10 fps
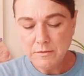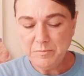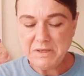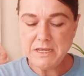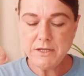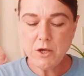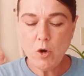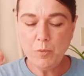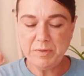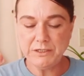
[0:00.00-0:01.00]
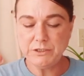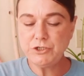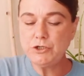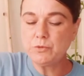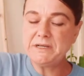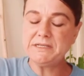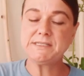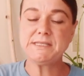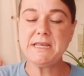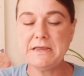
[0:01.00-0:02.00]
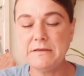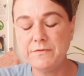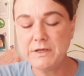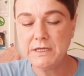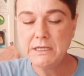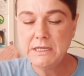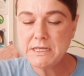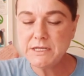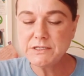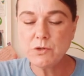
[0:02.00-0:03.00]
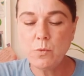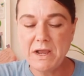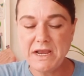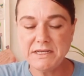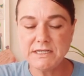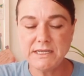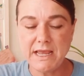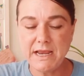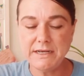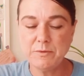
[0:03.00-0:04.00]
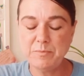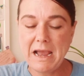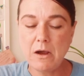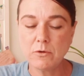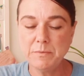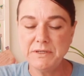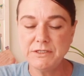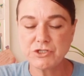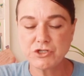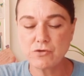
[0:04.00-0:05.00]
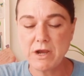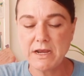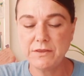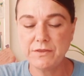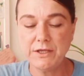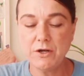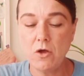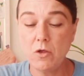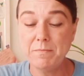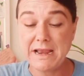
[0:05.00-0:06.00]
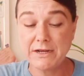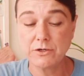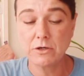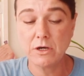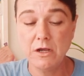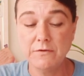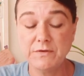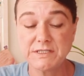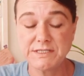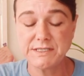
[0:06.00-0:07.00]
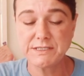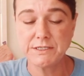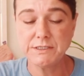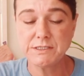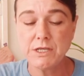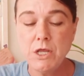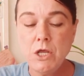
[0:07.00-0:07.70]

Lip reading: Being open to receive is a way to gain empowerment, strength, and all manner of assistance.